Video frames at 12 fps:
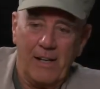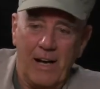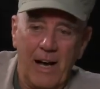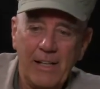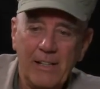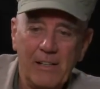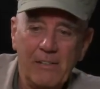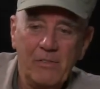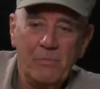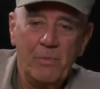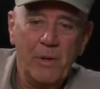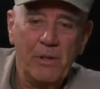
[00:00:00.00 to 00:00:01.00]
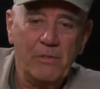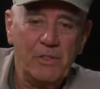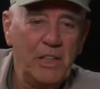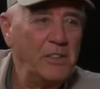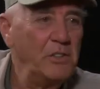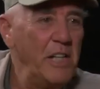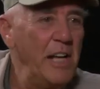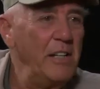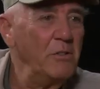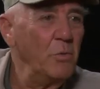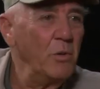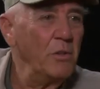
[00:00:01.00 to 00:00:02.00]
I can put 6
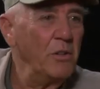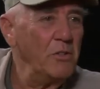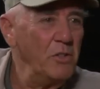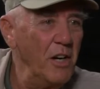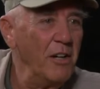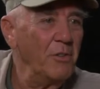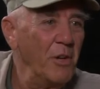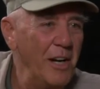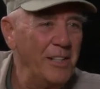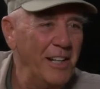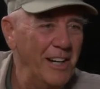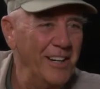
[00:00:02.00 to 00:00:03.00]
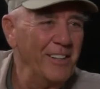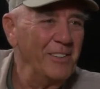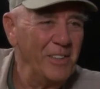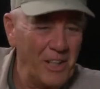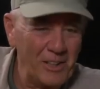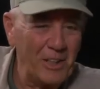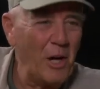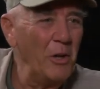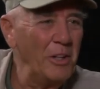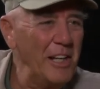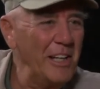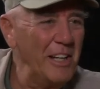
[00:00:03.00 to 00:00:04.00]
days worth of junk right there,
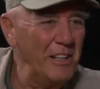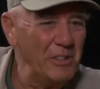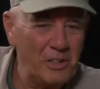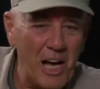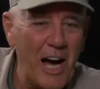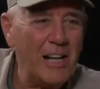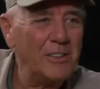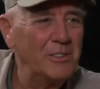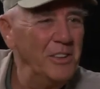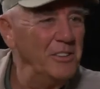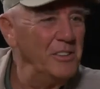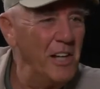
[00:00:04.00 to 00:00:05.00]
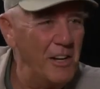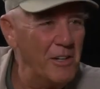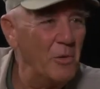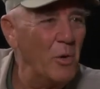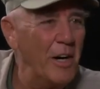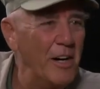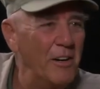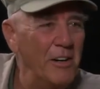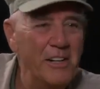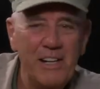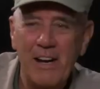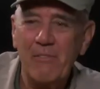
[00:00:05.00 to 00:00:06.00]
clothing and socks and underwear
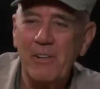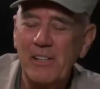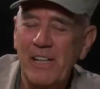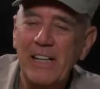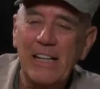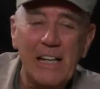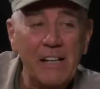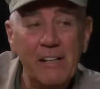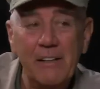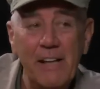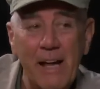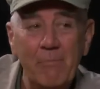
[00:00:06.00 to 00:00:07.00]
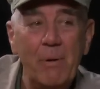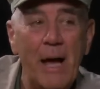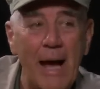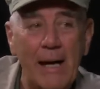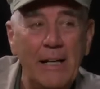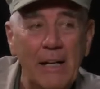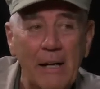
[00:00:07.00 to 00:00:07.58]
and everything into that pack.